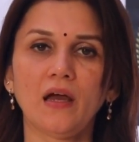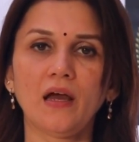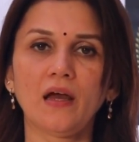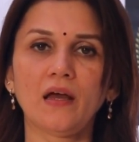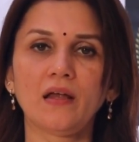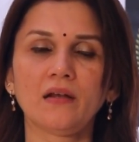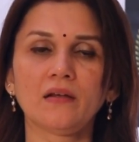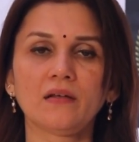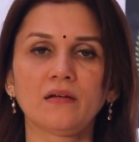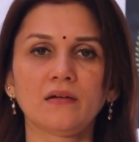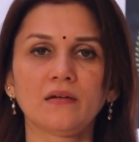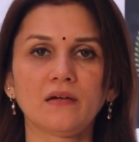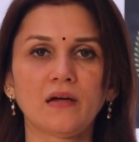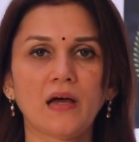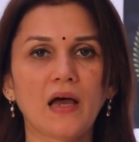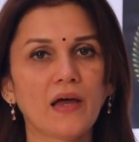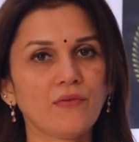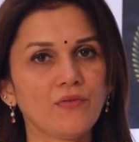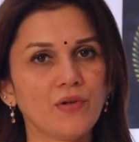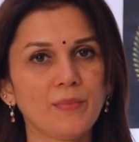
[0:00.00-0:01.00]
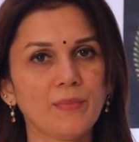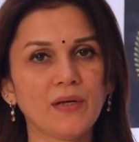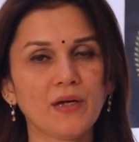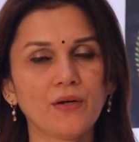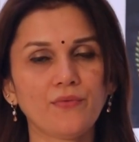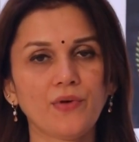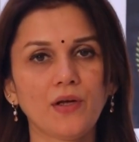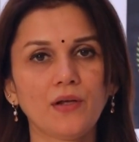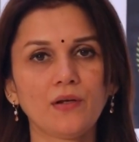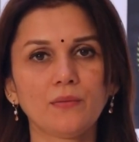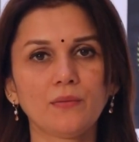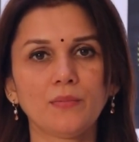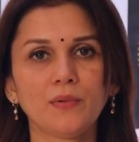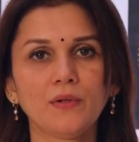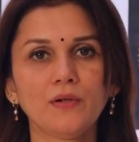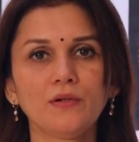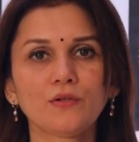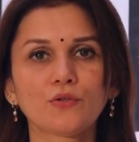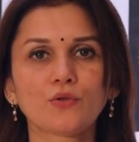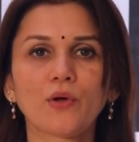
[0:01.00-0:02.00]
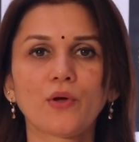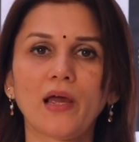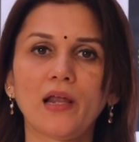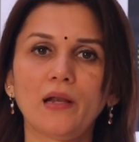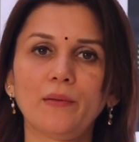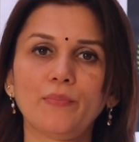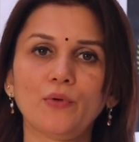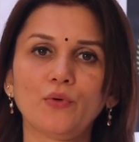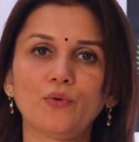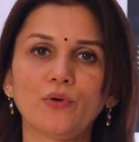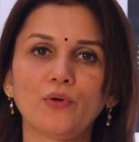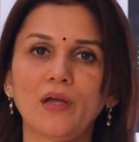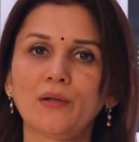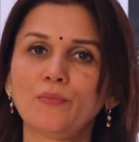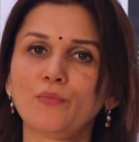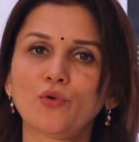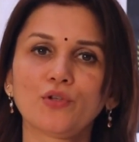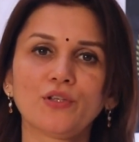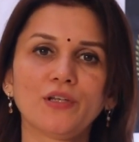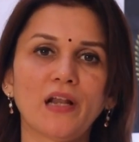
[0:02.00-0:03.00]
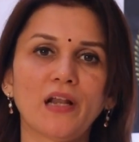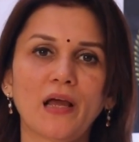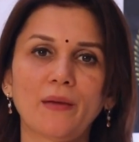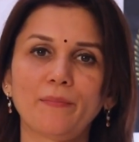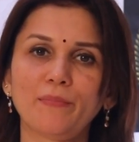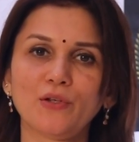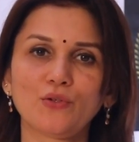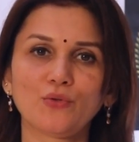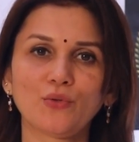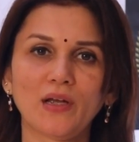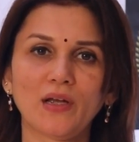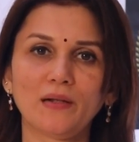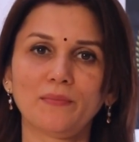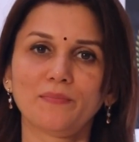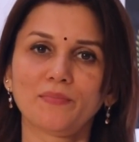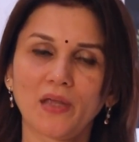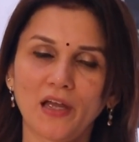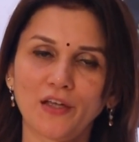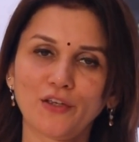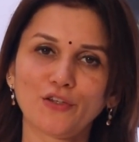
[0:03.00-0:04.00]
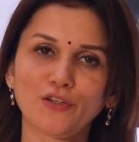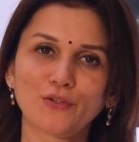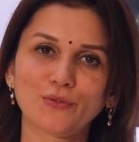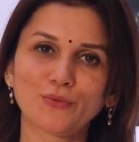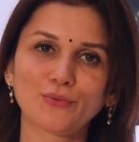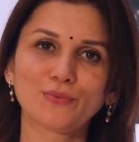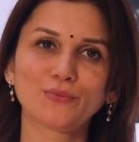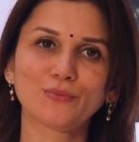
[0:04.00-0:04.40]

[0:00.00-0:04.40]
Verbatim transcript: and uh, I will be available to help you and more than happy to help. Thank you.